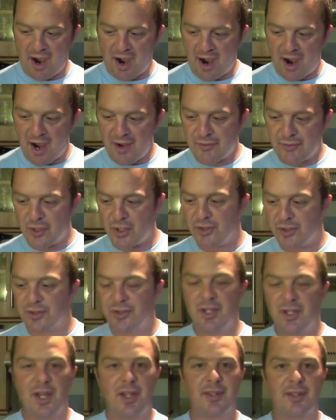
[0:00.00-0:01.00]
got
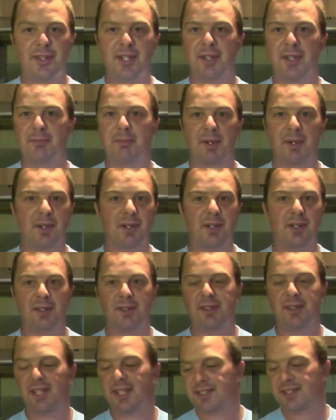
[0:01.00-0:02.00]
nothing but
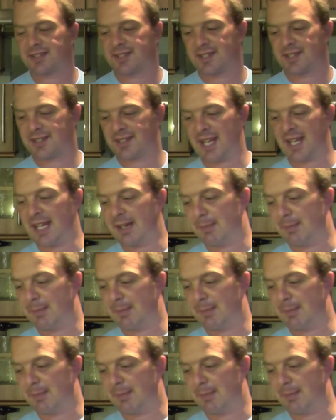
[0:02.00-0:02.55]
good things to say